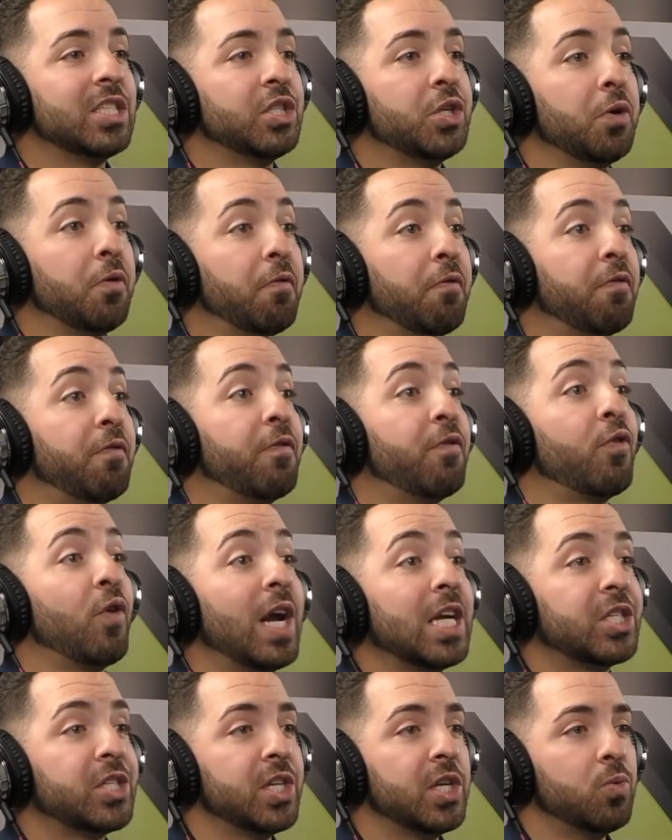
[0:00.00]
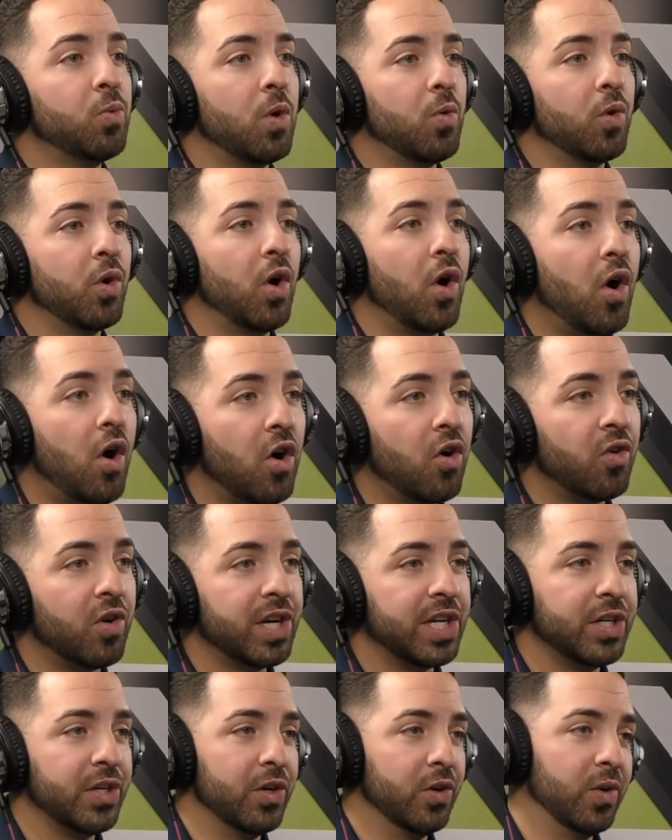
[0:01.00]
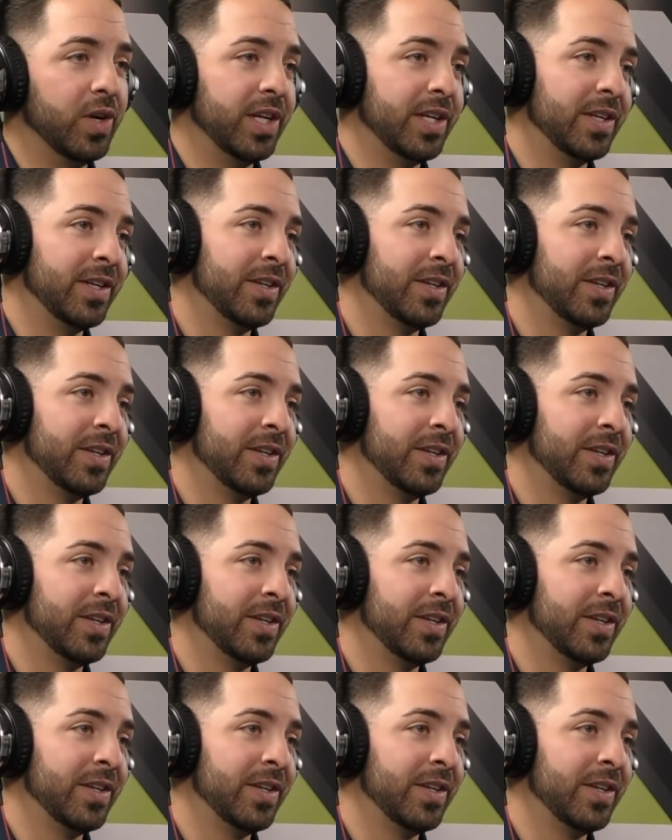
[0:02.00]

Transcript: to freshen what we're already doing.